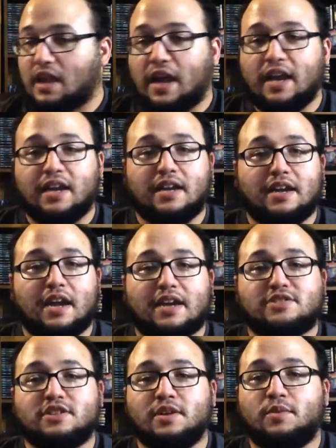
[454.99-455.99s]
I
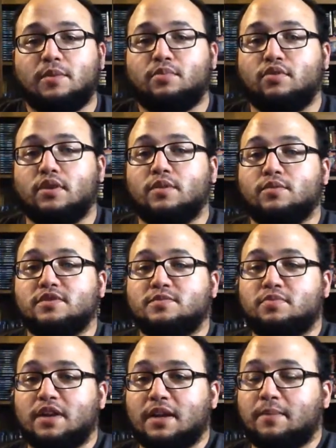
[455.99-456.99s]
actually at one point was
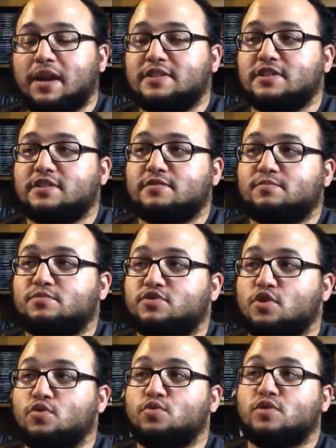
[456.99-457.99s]
playing Magic
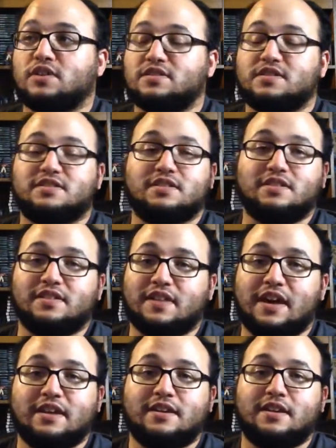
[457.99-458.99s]
so consistently
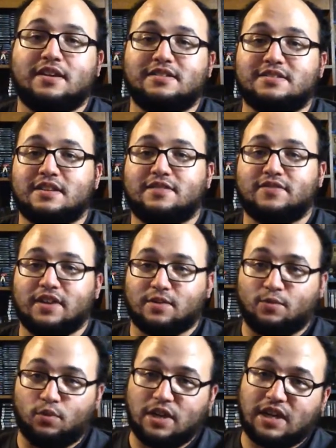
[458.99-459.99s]
that instead of like
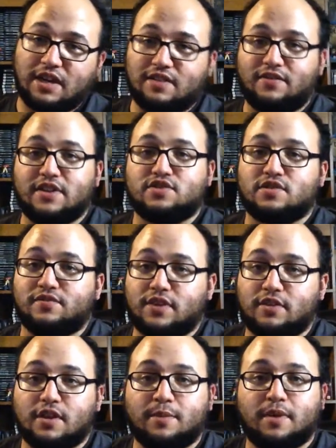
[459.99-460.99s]
weekend adventure and
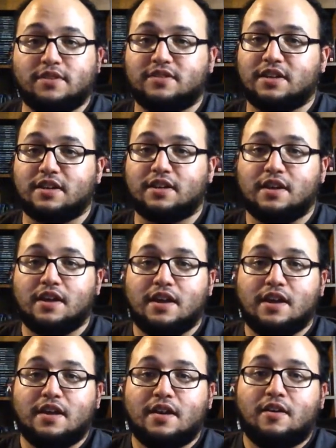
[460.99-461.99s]
video game hunting,
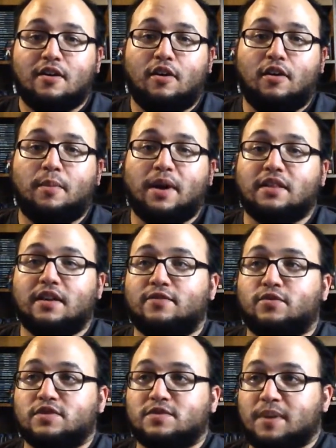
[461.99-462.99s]
all my
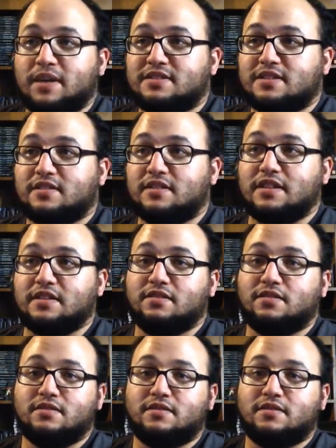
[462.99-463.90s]
life was basically